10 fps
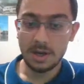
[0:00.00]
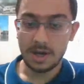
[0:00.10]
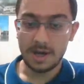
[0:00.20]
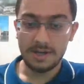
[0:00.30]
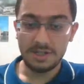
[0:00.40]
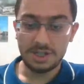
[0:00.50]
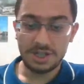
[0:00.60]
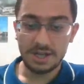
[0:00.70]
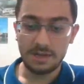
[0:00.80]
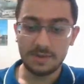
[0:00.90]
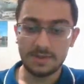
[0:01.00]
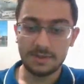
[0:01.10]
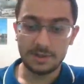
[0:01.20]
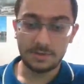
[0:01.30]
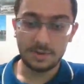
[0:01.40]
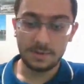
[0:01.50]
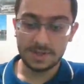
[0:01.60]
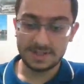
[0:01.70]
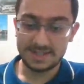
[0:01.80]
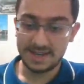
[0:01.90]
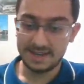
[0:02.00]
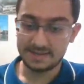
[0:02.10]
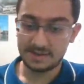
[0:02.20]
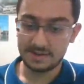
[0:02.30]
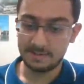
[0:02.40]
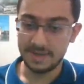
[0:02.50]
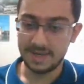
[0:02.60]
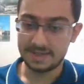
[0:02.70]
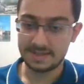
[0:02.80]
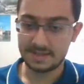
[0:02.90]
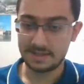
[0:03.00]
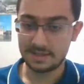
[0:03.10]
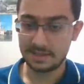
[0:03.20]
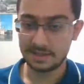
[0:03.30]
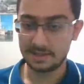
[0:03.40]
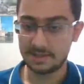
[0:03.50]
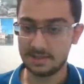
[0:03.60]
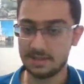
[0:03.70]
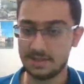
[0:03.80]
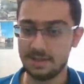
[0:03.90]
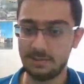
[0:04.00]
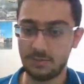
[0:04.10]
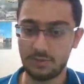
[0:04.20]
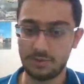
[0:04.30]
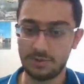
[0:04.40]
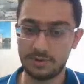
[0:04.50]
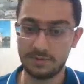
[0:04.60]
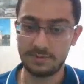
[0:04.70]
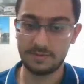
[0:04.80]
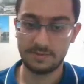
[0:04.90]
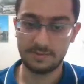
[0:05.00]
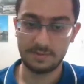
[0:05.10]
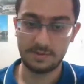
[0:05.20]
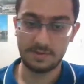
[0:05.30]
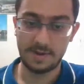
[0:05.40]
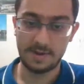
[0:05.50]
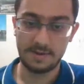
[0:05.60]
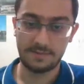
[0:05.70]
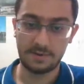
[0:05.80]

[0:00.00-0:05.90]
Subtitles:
I genuinely don't know what settings are the best anymore for a